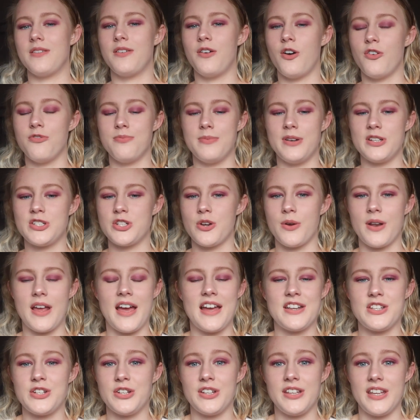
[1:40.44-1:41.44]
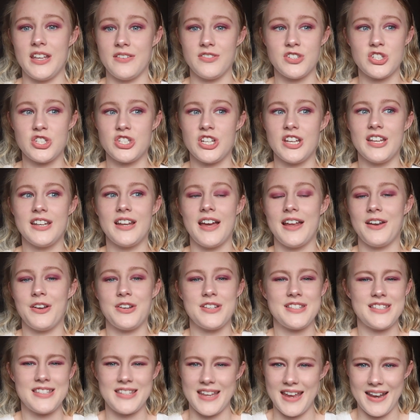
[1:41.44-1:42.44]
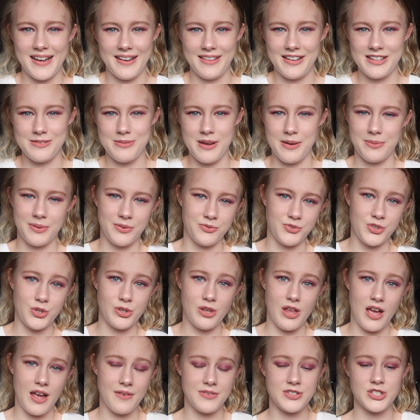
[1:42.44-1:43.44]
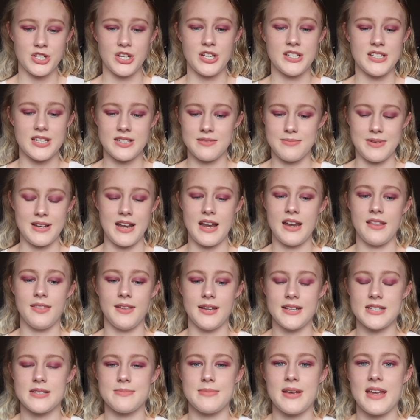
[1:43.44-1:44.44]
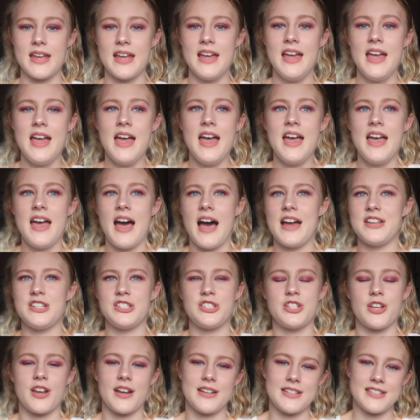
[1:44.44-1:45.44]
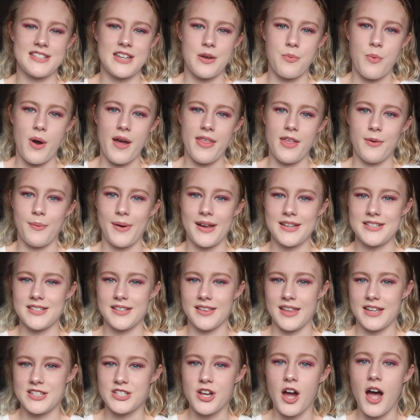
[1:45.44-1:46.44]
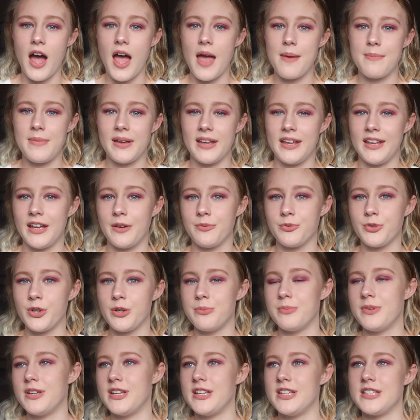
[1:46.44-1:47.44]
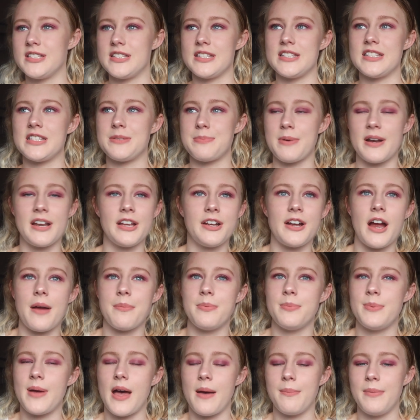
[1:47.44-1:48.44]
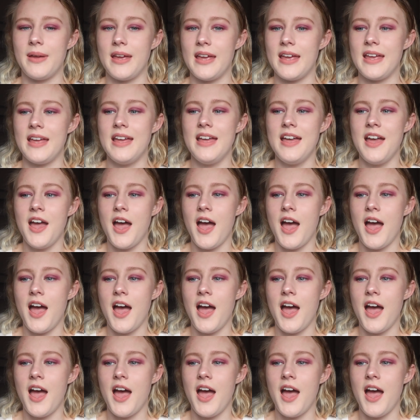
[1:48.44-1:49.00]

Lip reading: off my shoulder. I don't give a shit. I don't see any of these people in real life, so it doesn't mean anything to me. I just don't understand why they're wasting their time making up rumors and spreading crap about me,